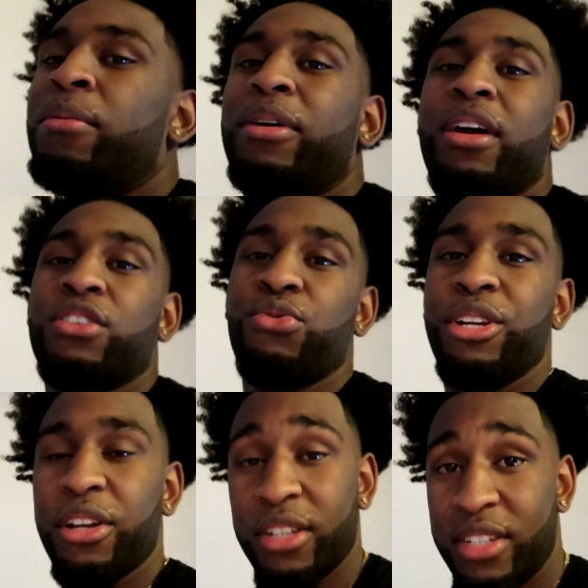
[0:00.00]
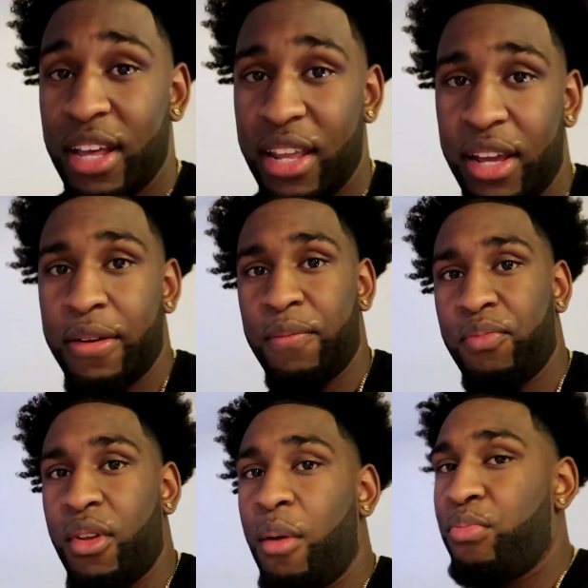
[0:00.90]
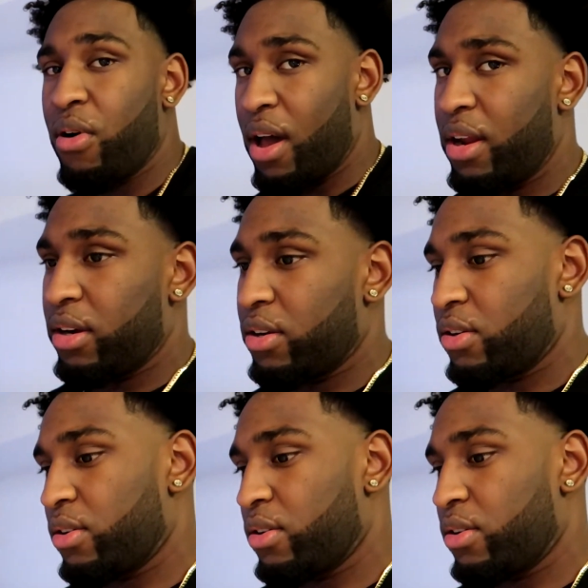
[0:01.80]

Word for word: Because when you're selling a product